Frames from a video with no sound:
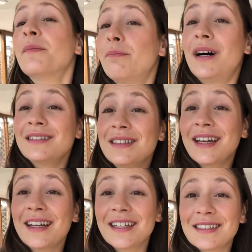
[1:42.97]

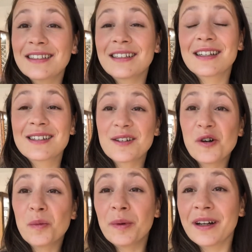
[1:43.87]
Monday Italy is
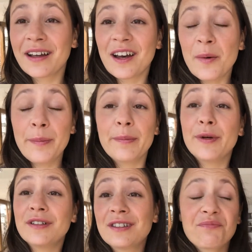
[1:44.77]
opening up,
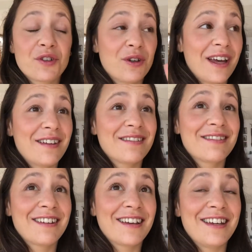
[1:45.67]
but you can
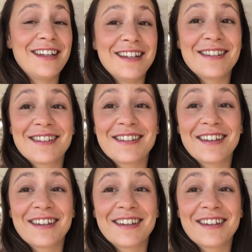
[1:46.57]
eat